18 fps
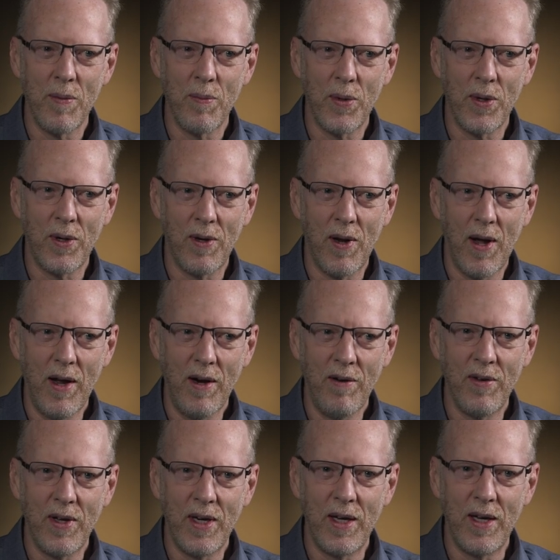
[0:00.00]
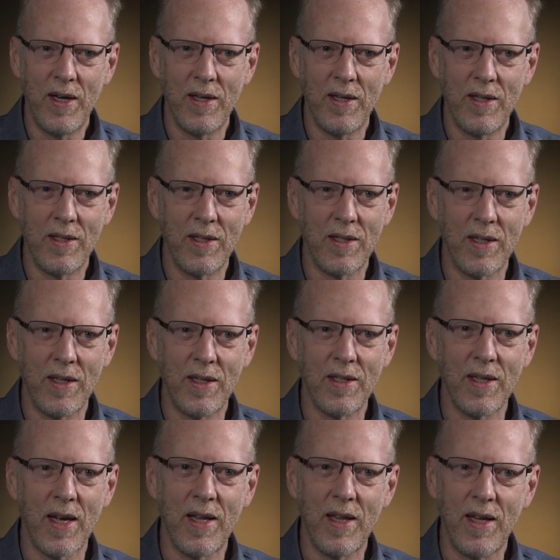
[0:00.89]
But a lot of it is,
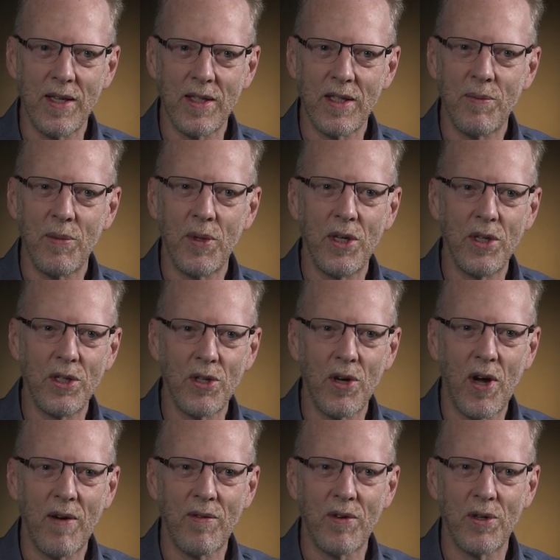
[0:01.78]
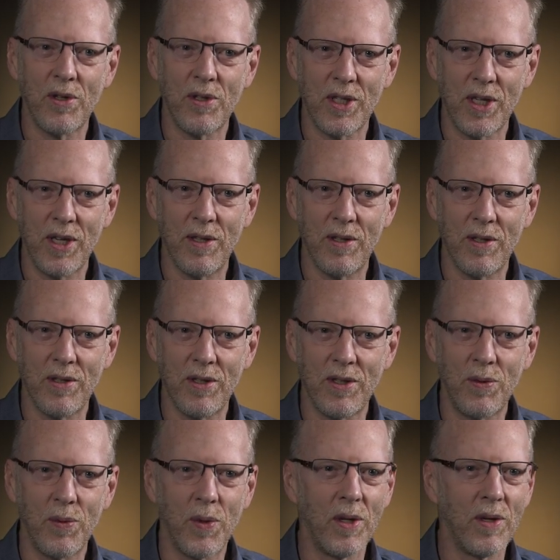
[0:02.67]
is I think, some of the softer
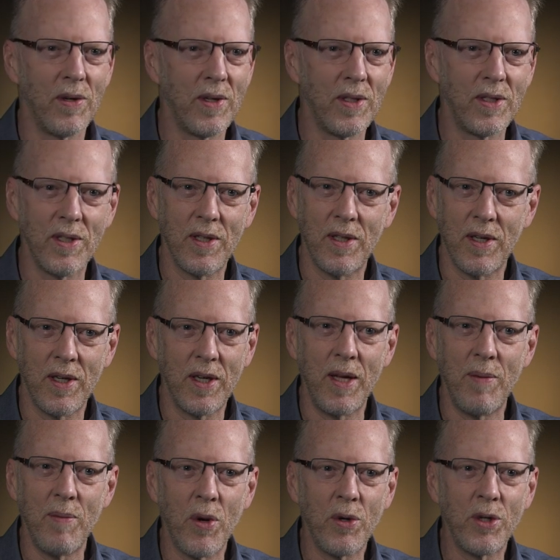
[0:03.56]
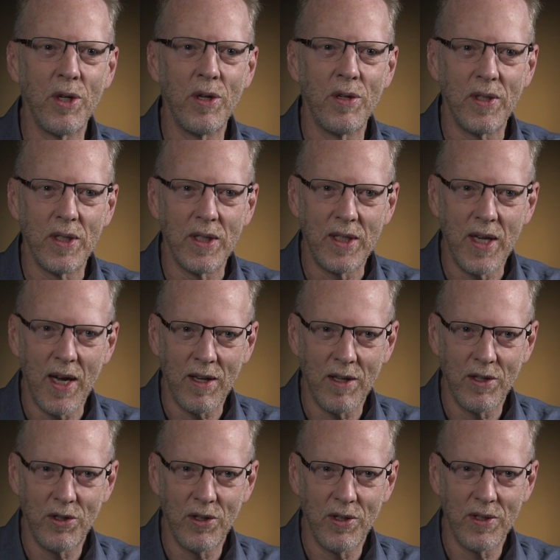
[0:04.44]
skills, whether it's a, an emotional
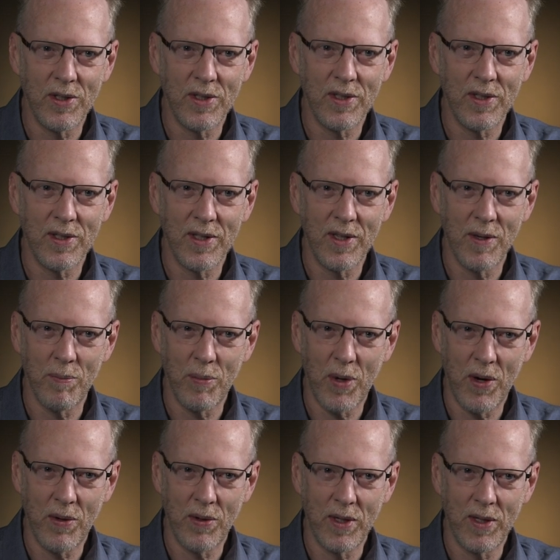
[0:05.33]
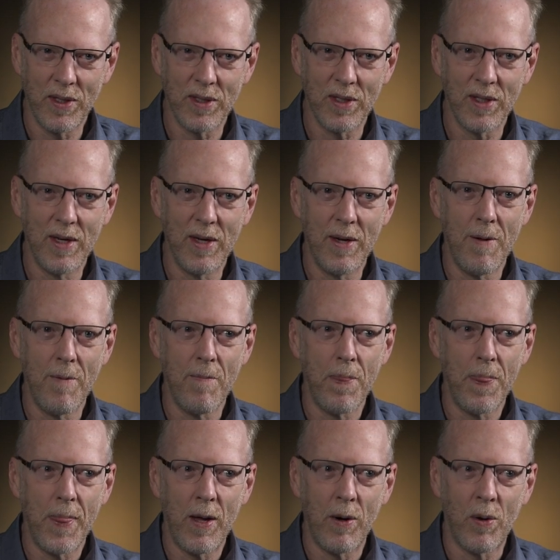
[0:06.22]
intelligence component
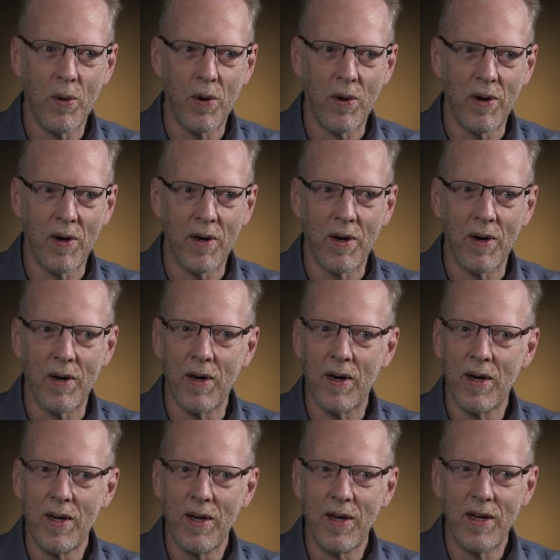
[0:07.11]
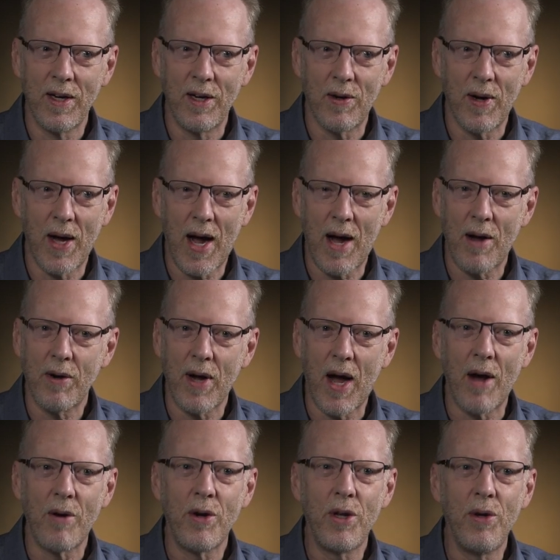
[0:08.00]
mm-hmm. or you know, how,
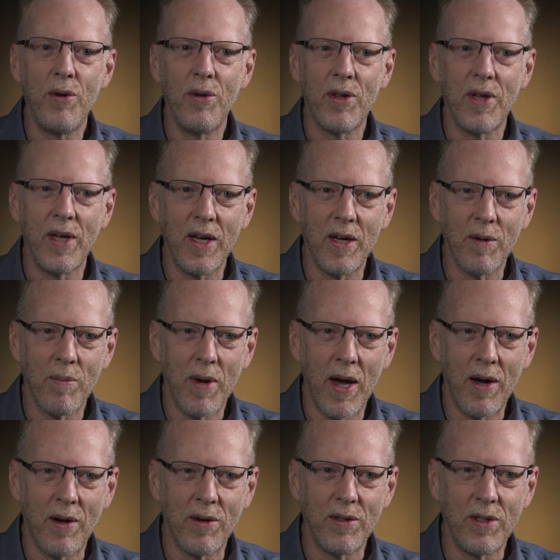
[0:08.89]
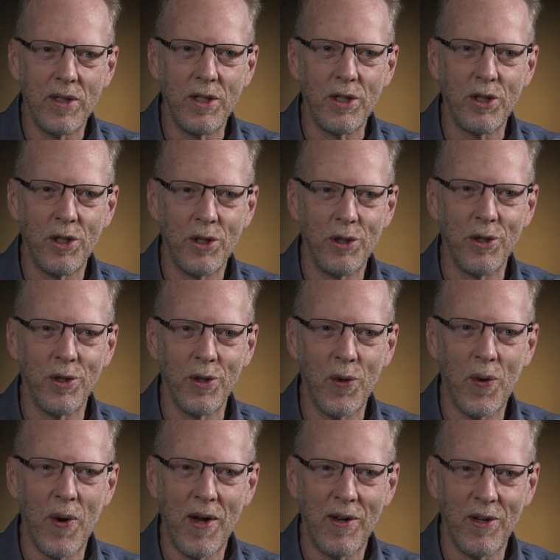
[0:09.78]
how do you think about decision
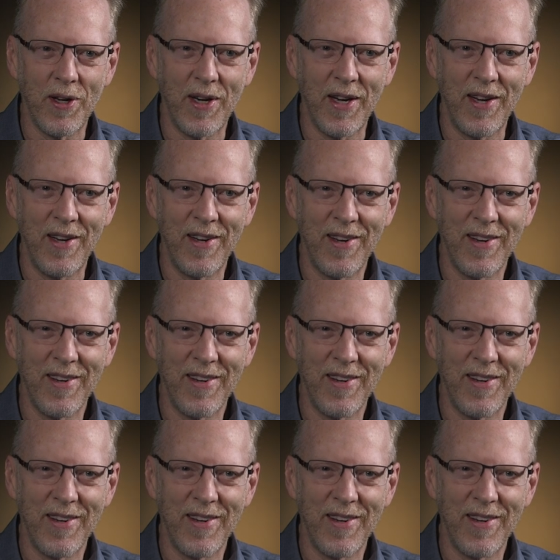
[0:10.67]
quality?